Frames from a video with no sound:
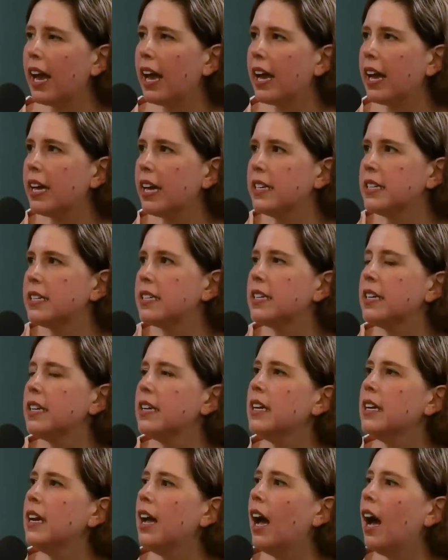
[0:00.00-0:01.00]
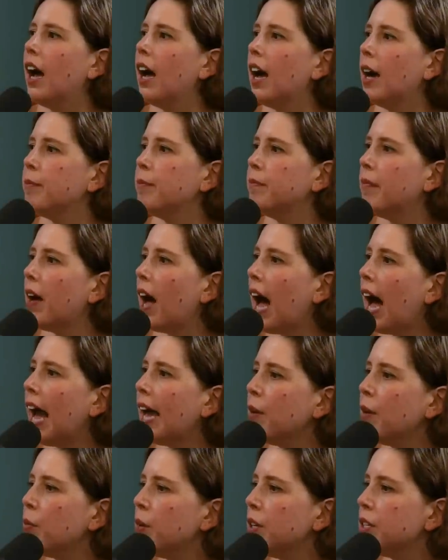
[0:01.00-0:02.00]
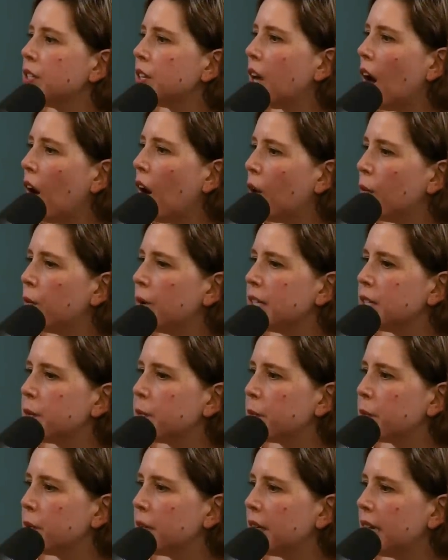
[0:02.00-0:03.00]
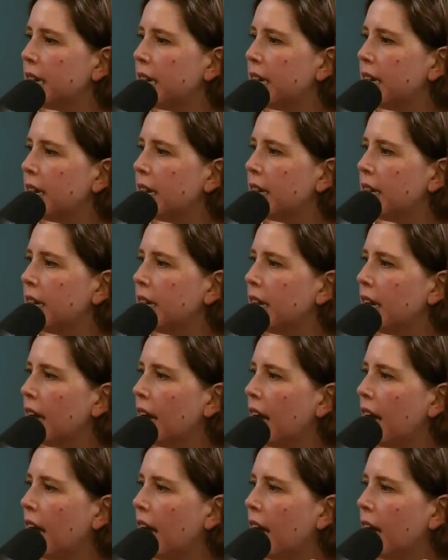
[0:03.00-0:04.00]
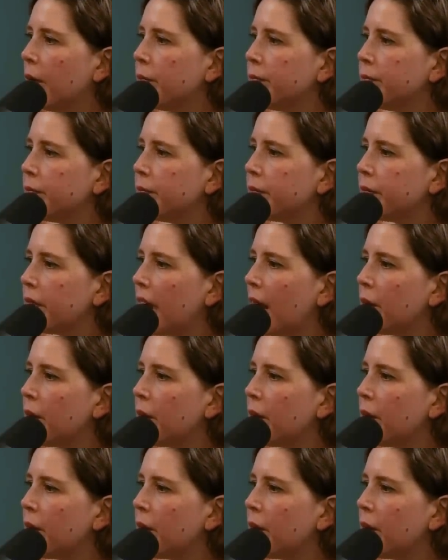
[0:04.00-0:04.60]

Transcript: And um, I was always pretty um,